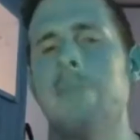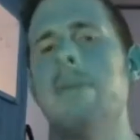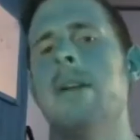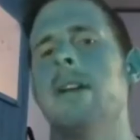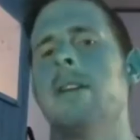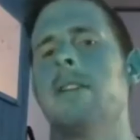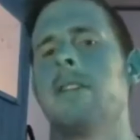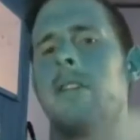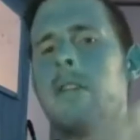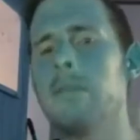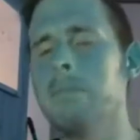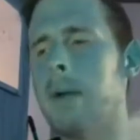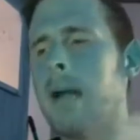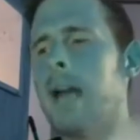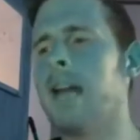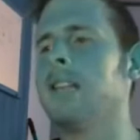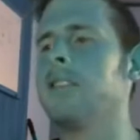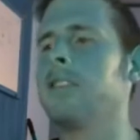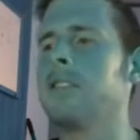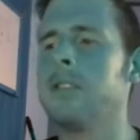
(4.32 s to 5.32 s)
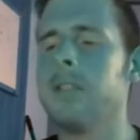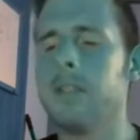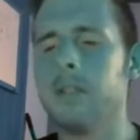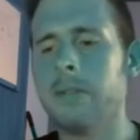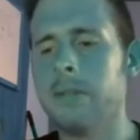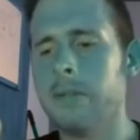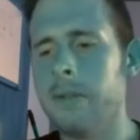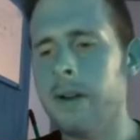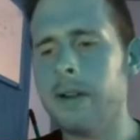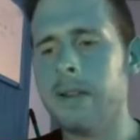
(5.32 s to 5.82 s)
I'm here to bash
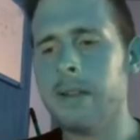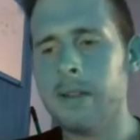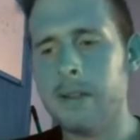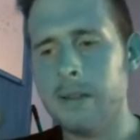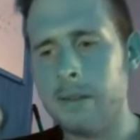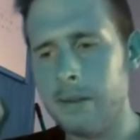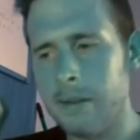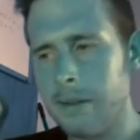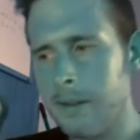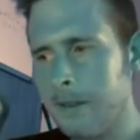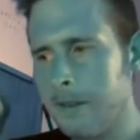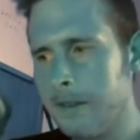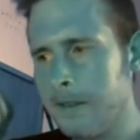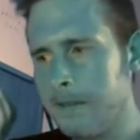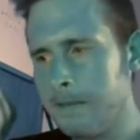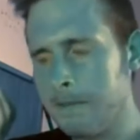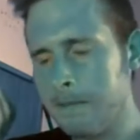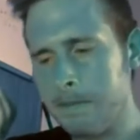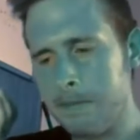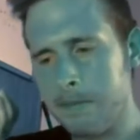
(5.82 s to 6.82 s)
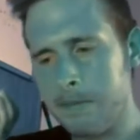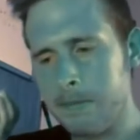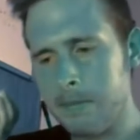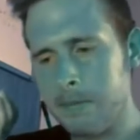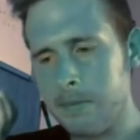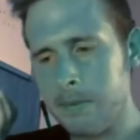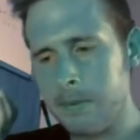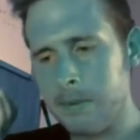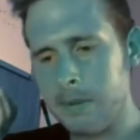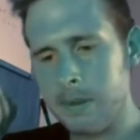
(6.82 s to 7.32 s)
this fucking,
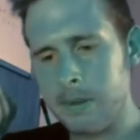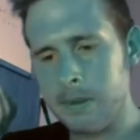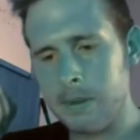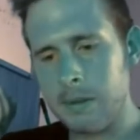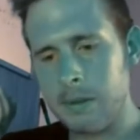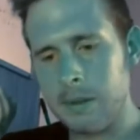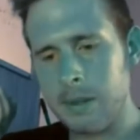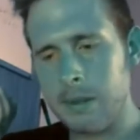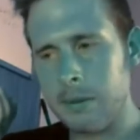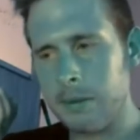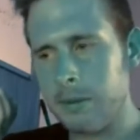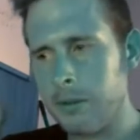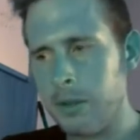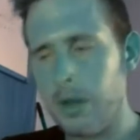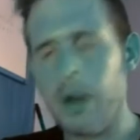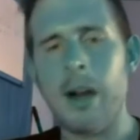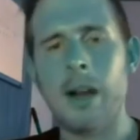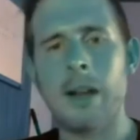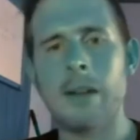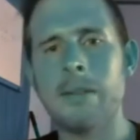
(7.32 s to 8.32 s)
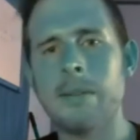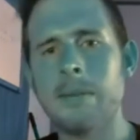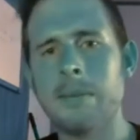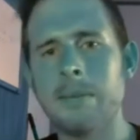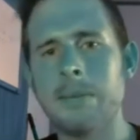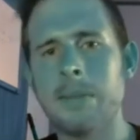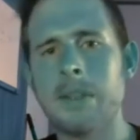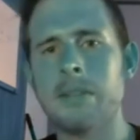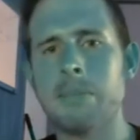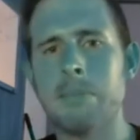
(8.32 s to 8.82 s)
you know, thought,
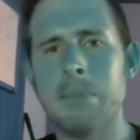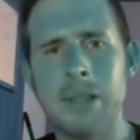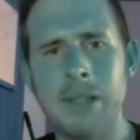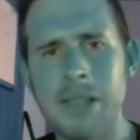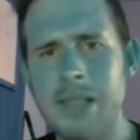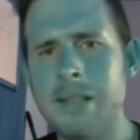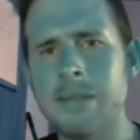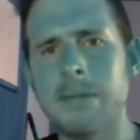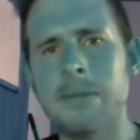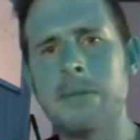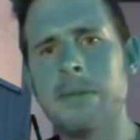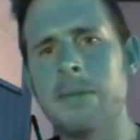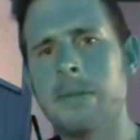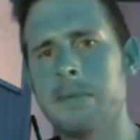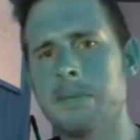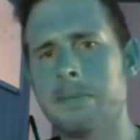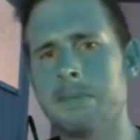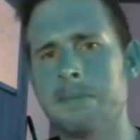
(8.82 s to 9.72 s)
this belief.